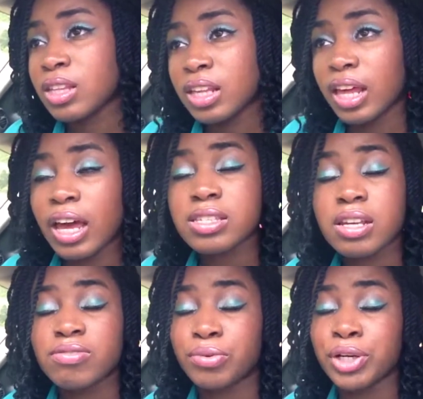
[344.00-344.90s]
like I
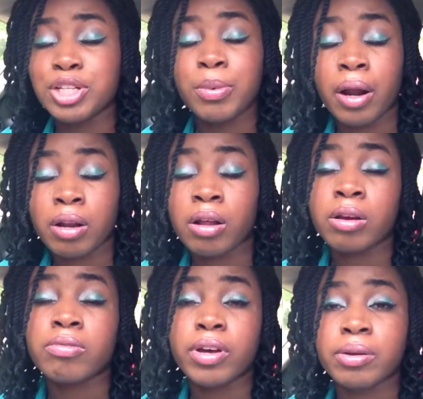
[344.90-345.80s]
said,
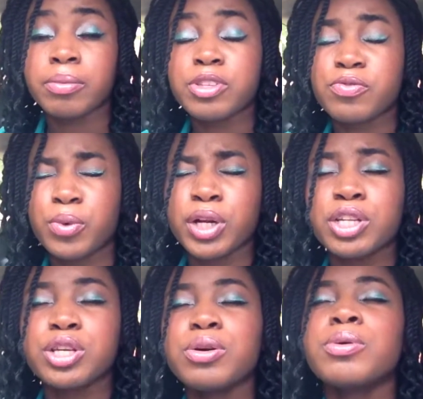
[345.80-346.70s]

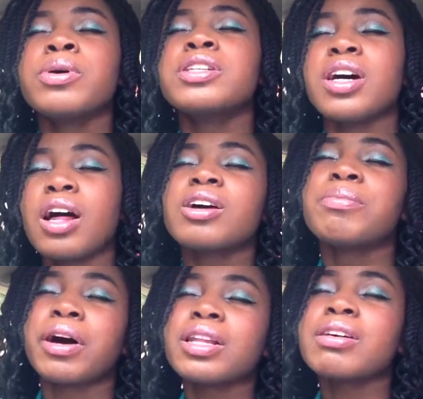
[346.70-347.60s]
$42
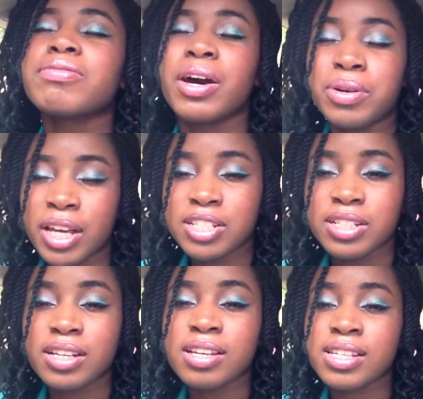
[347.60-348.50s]
bottle of
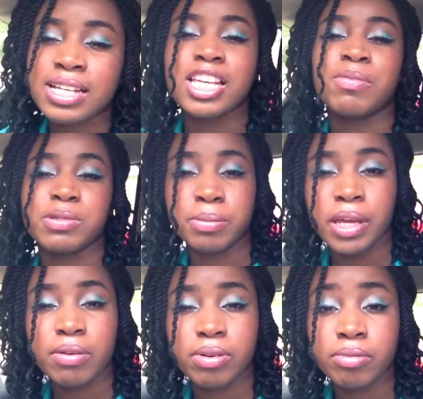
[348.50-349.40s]
foundation, because that's how much my
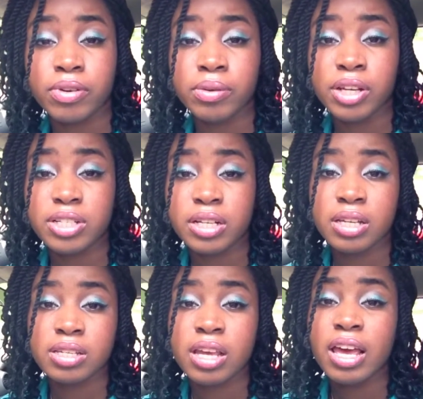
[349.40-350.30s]
Makeup Forever foundation
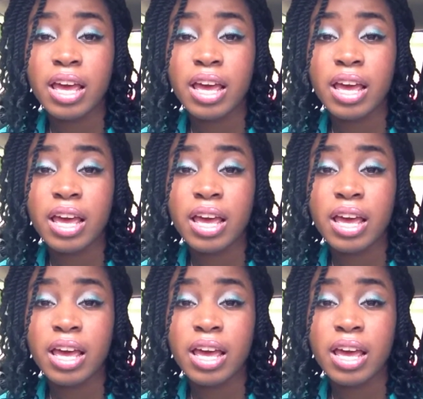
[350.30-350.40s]
is.